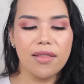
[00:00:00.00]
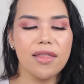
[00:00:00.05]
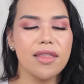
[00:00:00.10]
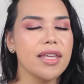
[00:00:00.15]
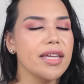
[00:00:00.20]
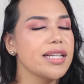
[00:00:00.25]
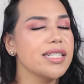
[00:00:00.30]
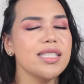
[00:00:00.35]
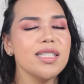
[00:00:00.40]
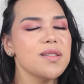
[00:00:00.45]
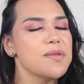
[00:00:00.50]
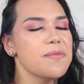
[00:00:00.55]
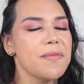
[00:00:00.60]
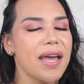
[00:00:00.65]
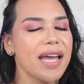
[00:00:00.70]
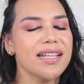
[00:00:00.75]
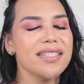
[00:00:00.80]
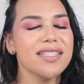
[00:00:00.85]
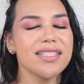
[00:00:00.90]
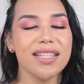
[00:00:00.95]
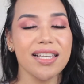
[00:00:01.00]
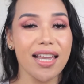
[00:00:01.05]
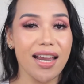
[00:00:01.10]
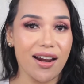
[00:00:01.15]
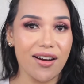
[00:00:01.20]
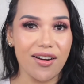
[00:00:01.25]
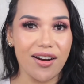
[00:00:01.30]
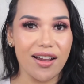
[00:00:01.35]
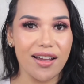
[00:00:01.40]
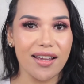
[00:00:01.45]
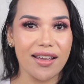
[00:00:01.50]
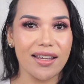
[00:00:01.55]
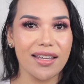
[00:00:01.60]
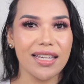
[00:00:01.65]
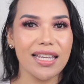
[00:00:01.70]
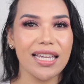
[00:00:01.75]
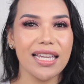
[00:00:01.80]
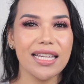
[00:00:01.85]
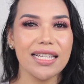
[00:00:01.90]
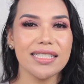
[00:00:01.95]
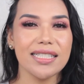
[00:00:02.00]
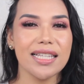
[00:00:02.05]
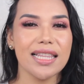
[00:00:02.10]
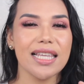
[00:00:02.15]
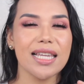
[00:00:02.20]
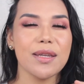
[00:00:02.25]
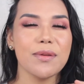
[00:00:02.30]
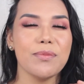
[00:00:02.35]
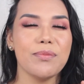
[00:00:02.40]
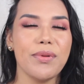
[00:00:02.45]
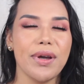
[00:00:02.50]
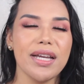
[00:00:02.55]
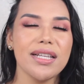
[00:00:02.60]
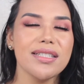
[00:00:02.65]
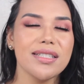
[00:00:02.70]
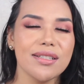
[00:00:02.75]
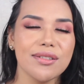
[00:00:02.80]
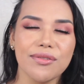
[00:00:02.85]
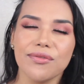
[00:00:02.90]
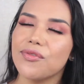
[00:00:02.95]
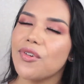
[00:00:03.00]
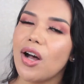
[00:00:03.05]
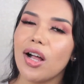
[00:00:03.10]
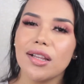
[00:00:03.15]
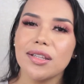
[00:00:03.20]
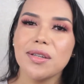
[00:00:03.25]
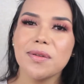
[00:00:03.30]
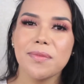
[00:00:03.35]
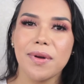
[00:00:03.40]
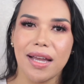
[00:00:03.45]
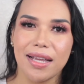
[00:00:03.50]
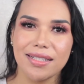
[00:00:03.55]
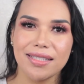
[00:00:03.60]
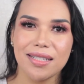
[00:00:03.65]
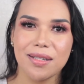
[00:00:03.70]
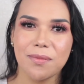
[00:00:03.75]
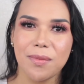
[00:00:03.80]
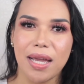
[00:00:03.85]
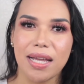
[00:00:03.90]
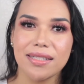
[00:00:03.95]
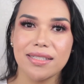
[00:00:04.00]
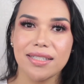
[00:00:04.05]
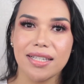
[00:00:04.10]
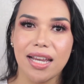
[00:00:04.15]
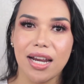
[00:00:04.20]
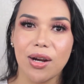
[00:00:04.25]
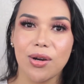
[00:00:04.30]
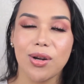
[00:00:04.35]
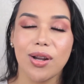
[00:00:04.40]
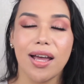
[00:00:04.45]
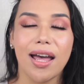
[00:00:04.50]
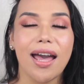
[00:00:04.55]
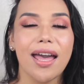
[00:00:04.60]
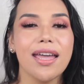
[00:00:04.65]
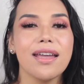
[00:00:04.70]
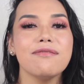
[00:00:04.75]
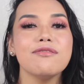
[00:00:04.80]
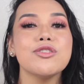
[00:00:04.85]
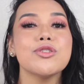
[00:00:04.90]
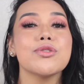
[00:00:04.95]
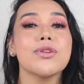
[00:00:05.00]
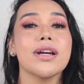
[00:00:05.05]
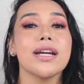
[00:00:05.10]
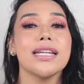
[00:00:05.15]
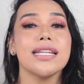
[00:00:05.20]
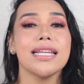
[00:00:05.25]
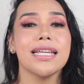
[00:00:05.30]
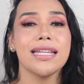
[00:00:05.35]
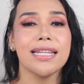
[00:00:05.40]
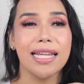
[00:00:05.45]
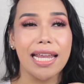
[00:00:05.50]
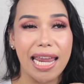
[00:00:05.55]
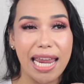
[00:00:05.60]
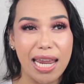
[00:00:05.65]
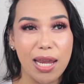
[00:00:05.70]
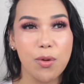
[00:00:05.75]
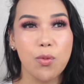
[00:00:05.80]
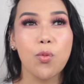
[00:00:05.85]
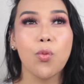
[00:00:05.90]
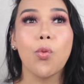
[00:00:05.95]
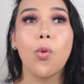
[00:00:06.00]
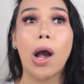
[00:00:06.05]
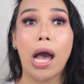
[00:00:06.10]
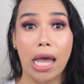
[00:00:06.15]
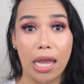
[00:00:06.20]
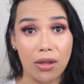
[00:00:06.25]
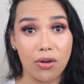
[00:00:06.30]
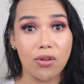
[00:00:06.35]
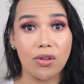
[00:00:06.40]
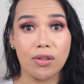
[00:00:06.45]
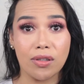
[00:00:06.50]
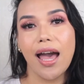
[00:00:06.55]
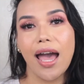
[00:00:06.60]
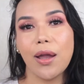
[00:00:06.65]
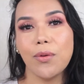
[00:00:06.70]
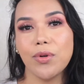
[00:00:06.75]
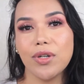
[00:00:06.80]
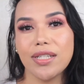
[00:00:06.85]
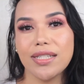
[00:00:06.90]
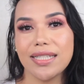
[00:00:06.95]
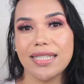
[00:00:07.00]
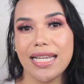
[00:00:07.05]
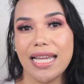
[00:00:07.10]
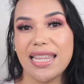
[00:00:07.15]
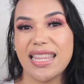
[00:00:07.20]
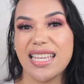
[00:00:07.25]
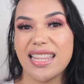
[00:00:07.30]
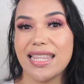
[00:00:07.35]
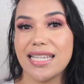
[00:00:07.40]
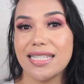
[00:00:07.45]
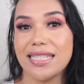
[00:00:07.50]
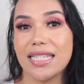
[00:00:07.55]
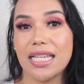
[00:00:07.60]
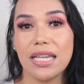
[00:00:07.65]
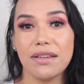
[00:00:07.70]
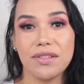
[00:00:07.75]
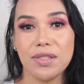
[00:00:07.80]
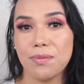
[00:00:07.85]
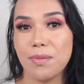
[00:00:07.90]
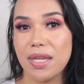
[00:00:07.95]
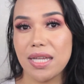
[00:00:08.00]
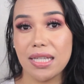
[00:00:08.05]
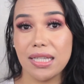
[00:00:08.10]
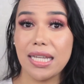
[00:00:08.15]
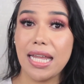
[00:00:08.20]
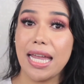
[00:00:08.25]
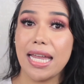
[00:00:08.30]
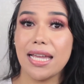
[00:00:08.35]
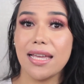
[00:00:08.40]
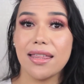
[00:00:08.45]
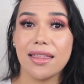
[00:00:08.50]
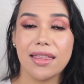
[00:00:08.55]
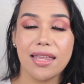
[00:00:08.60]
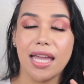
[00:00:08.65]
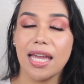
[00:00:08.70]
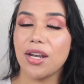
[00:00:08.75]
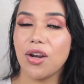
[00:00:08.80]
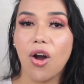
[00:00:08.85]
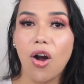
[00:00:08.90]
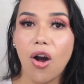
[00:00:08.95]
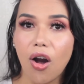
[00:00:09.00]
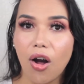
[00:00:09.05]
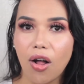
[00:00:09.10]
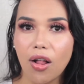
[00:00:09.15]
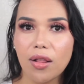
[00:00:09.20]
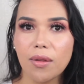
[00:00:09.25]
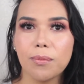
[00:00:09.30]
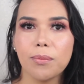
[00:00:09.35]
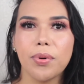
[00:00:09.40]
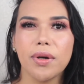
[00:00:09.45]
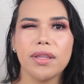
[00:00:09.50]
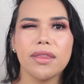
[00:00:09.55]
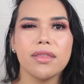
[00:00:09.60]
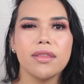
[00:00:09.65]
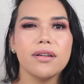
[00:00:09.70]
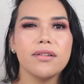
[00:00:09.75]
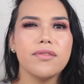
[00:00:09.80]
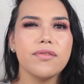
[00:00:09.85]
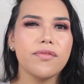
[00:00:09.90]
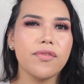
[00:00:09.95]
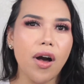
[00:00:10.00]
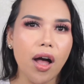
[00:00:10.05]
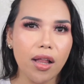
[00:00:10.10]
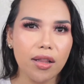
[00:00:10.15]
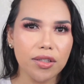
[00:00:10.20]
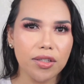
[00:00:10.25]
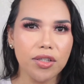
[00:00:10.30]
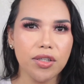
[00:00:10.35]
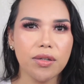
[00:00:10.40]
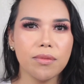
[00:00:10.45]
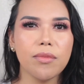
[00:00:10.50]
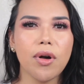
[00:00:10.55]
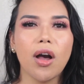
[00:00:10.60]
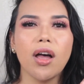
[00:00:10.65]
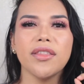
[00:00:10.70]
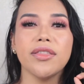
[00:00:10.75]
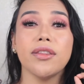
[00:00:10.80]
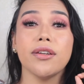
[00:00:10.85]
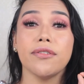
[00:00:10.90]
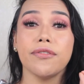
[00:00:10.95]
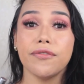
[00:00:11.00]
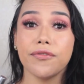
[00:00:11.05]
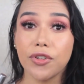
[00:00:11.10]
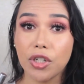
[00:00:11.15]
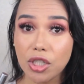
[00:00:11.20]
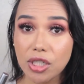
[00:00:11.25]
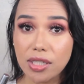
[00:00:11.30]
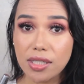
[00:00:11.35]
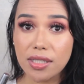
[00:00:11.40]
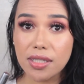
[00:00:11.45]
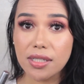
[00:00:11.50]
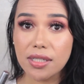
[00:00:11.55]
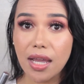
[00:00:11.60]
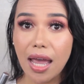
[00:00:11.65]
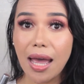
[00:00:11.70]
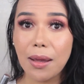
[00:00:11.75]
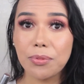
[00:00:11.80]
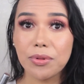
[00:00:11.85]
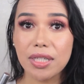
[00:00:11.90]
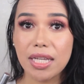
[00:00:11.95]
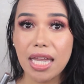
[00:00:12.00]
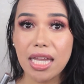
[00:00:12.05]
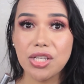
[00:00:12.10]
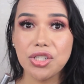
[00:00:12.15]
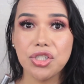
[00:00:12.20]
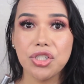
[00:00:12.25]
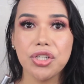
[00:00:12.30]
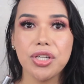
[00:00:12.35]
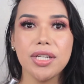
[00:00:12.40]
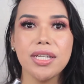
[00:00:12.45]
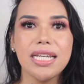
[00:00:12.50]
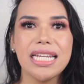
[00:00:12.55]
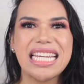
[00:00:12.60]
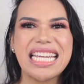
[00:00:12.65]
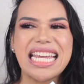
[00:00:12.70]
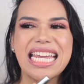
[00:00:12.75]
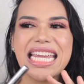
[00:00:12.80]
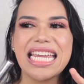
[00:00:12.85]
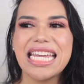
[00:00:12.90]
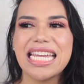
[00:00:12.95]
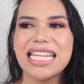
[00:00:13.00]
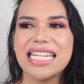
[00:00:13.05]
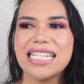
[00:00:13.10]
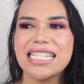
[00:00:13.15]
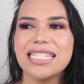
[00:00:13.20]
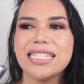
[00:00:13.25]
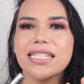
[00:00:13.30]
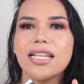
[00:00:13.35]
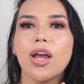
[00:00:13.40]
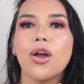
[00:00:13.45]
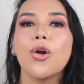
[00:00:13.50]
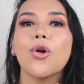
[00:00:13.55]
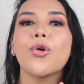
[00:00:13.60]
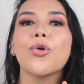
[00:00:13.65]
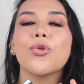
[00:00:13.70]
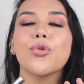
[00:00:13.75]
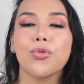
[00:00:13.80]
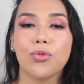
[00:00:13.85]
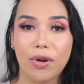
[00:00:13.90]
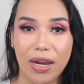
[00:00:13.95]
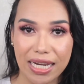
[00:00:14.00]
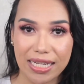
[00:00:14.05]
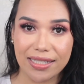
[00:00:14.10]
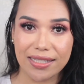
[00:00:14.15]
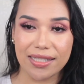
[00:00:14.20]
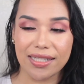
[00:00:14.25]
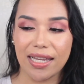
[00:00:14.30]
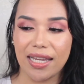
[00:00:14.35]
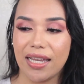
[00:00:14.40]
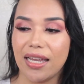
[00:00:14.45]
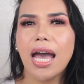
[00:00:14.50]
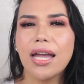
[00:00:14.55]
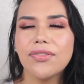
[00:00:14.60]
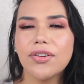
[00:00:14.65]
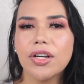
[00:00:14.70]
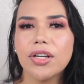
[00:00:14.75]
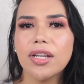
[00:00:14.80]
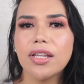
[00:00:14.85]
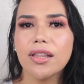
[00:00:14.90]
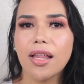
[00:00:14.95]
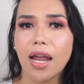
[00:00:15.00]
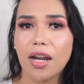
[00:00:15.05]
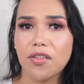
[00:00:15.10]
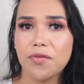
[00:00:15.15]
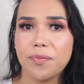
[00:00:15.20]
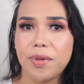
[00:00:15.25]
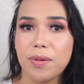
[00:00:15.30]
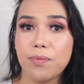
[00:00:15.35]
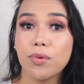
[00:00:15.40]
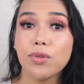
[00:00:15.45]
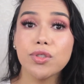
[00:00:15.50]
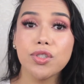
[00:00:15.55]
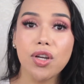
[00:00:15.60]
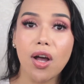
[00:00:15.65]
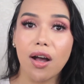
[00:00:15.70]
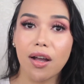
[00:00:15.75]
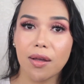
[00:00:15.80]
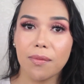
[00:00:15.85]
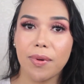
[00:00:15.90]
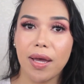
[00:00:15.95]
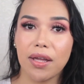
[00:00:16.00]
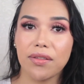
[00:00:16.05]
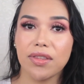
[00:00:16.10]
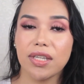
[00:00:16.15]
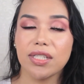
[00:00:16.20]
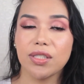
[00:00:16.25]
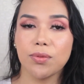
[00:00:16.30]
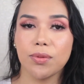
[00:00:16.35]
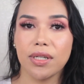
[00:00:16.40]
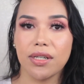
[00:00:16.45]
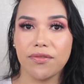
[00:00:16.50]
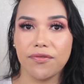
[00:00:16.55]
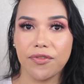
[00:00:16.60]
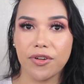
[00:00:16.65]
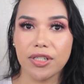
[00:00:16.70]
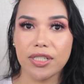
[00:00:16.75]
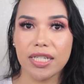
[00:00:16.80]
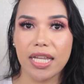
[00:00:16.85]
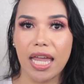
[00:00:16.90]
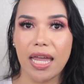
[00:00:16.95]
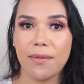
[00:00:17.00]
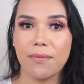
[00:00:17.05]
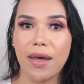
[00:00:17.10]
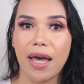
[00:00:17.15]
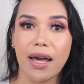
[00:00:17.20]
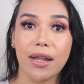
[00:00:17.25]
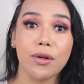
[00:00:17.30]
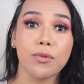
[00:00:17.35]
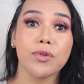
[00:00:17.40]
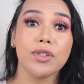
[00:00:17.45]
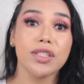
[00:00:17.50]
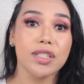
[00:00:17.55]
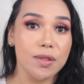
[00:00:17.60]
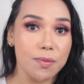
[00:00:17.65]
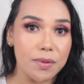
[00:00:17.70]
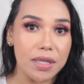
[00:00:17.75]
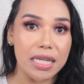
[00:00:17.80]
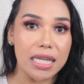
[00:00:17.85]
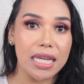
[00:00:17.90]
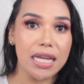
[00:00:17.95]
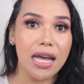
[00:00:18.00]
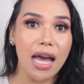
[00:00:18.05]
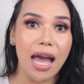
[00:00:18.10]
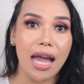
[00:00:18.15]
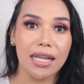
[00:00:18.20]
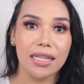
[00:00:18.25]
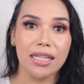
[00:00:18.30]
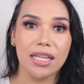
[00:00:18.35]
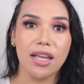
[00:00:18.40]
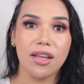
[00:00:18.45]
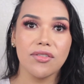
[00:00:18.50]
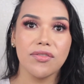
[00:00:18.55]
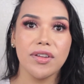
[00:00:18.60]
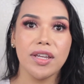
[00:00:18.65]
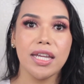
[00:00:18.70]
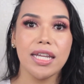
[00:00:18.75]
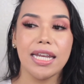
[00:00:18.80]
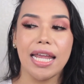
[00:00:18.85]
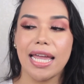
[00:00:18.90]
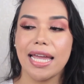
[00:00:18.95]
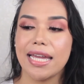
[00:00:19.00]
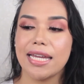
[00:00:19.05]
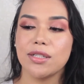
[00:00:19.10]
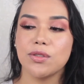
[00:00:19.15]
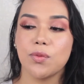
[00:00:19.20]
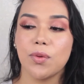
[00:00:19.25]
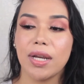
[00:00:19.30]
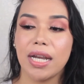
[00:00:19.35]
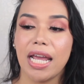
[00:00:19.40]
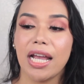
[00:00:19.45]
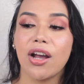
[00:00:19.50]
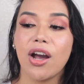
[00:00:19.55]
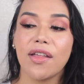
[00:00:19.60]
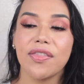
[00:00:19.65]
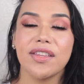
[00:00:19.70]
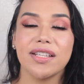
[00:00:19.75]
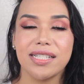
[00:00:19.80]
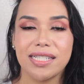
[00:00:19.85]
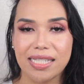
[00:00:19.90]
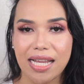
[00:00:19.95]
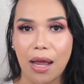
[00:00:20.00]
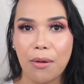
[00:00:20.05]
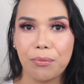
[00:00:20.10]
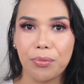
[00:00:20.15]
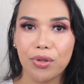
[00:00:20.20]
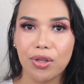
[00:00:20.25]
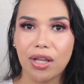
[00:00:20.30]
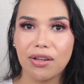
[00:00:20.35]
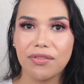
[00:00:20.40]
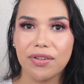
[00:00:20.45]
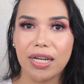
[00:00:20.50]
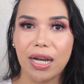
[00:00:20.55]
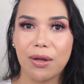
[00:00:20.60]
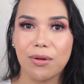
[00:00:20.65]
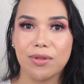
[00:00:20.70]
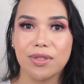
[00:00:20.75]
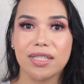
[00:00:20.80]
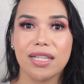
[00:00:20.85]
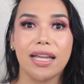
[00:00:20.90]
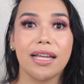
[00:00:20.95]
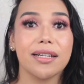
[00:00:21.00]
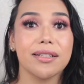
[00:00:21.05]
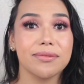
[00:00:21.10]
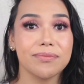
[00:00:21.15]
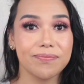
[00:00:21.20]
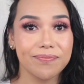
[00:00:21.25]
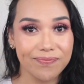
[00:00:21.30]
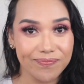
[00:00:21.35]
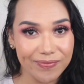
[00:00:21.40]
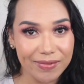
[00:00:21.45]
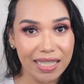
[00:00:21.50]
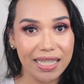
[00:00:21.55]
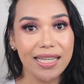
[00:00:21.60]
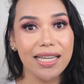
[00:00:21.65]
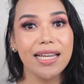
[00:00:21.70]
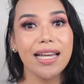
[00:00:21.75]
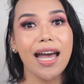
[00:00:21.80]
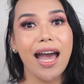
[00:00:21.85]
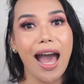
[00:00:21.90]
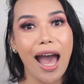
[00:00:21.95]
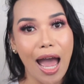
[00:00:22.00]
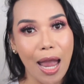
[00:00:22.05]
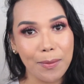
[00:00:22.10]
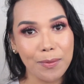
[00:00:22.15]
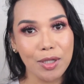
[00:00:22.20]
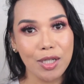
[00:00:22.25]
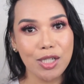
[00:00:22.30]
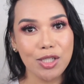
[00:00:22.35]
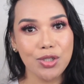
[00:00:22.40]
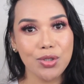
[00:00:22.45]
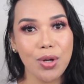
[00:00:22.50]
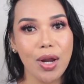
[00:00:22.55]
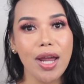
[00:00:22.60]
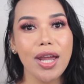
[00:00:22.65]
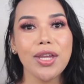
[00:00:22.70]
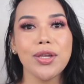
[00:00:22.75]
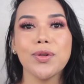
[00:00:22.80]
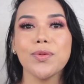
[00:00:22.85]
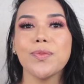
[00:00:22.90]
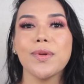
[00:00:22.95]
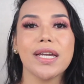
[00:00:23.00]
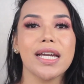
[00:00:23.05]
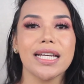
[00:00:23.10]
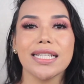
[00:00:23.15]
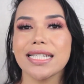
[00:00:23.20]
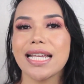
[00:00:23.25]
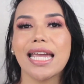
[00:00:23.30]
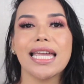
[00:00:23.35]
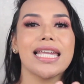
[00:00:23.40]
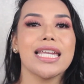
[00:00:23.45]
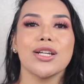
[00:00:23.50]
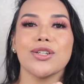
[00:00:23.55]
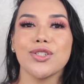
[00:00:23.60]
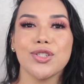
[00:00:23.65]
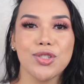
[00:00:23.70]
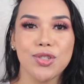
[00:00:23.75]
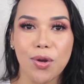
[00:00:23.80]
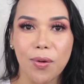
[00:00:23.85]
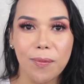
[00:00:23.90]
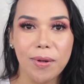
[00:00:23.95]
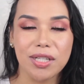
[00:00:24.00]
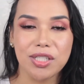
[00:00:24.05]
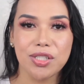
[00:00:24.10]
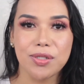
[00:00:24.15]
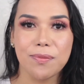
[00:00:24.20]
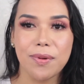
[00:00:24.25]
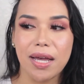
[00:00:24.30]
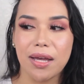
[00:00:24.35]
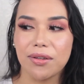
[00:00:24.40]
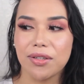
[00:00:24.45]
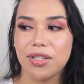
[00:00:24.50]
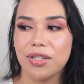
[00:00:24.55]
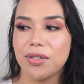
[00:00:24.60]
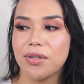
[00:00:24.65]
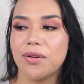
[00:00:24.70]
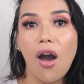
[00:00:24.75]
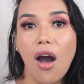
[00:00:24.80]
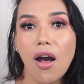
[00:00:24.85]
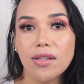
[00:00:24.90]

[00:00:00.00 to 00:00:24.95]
This mascara is the best volumizing mascara I have tried in a while. I wouldn't say that this gives me length at all, but the volume on the first application is crazy. I've heard a lot of people talk about this when it first came out and were speaking highly of it, and when I got the sample of it, I was like, I'm gonna try you because I hear so much about you.